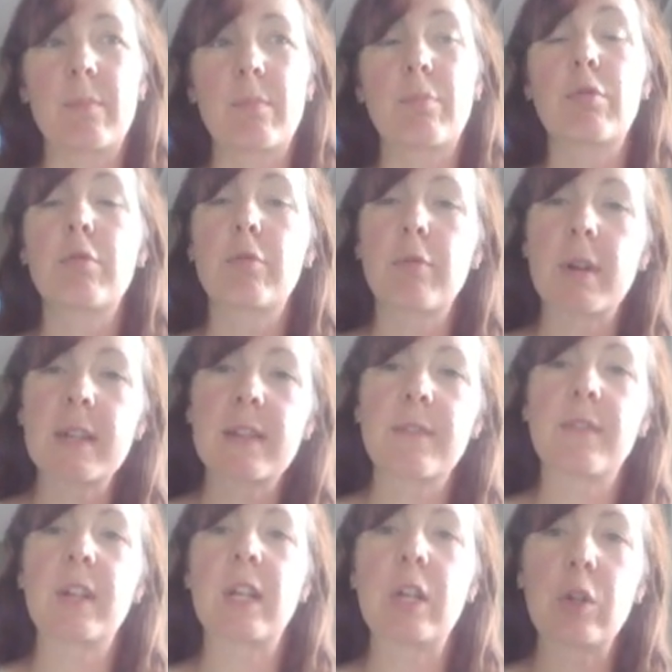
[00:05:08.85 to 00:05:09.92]

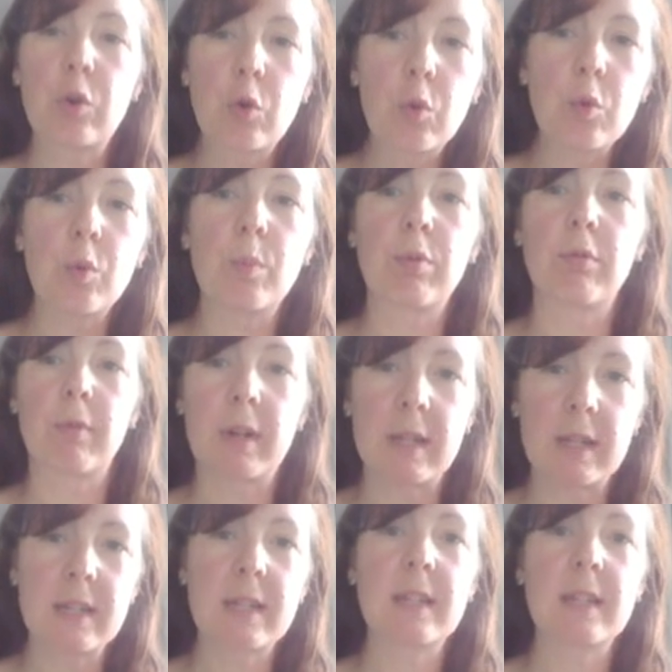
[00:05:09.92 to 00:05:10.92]
progressively incorporate